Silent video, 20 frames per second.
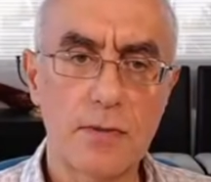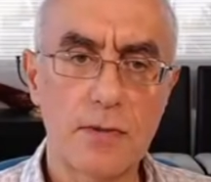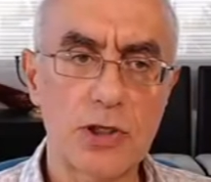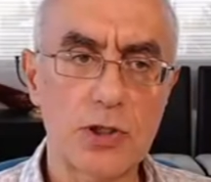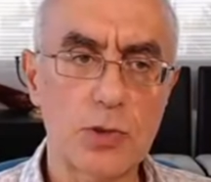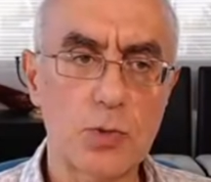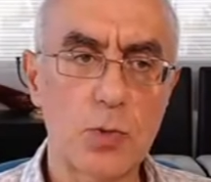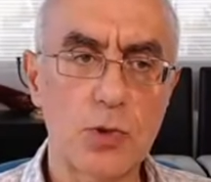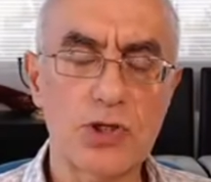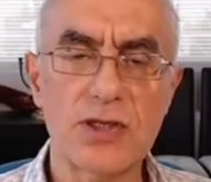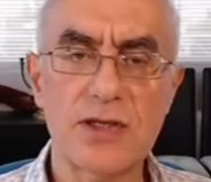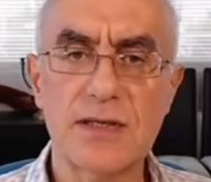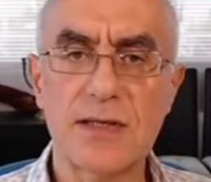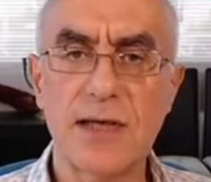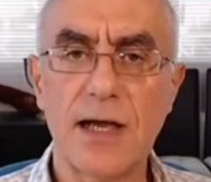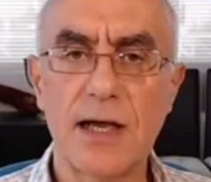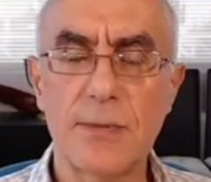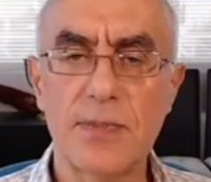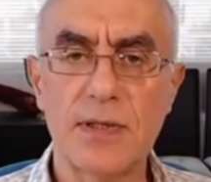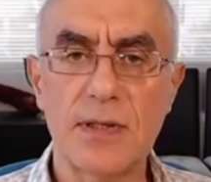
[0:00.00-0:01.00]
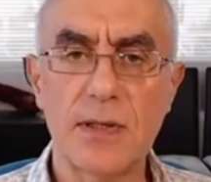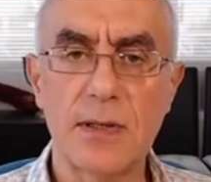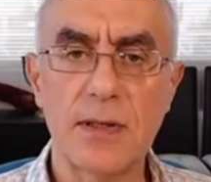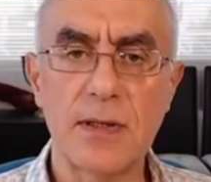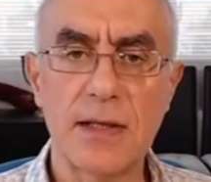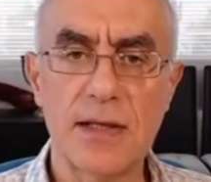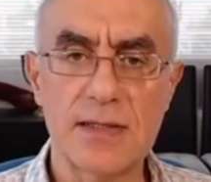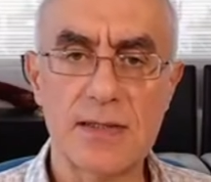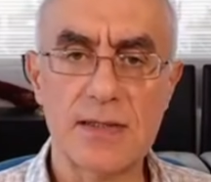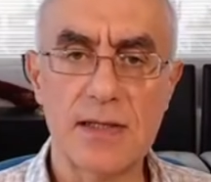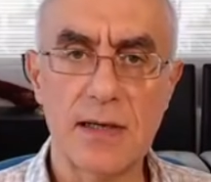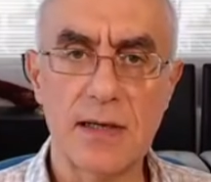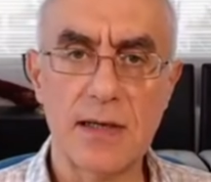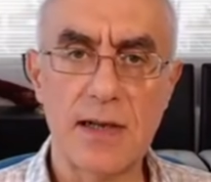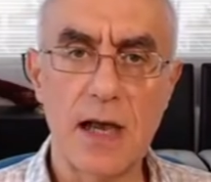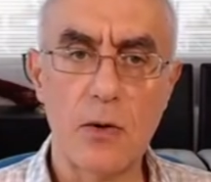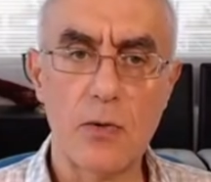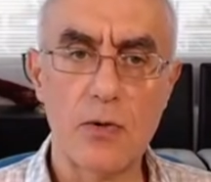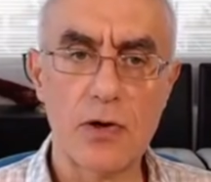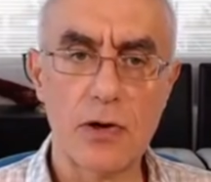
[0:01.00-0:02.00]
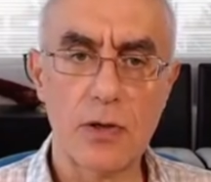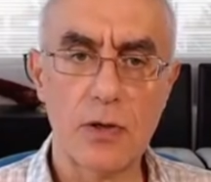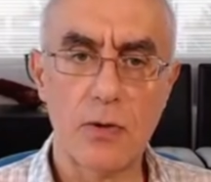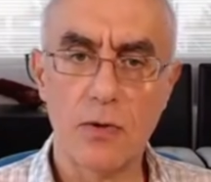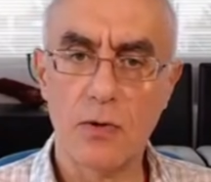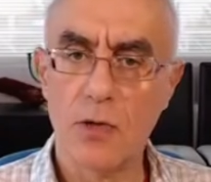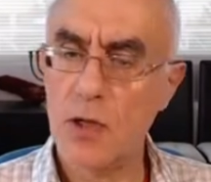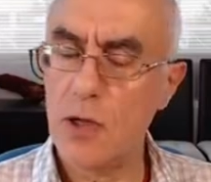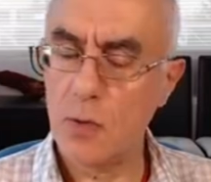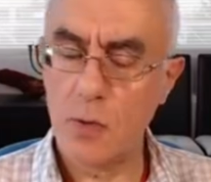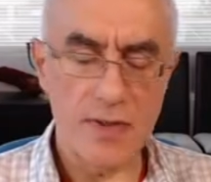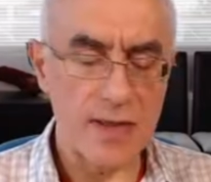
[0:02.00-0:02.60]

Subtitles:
This was typed in less than an hour ago.